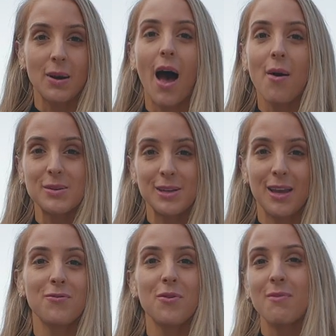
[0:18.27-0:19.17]
when I was
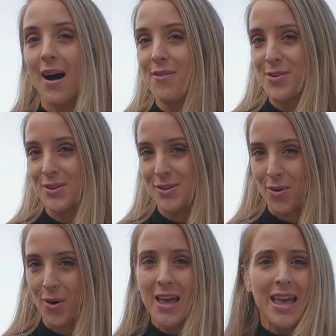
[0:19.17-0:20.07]
looking for my first
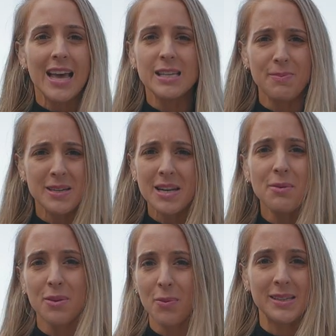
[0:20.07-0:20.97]
car, especially
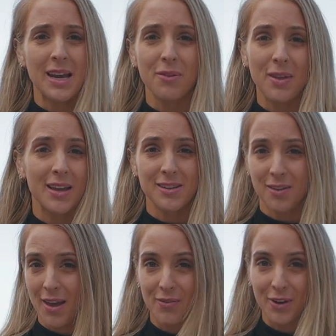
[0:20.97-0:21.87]
with what's out there in
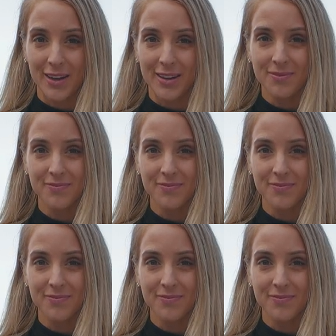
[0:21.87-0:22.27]
South Africa.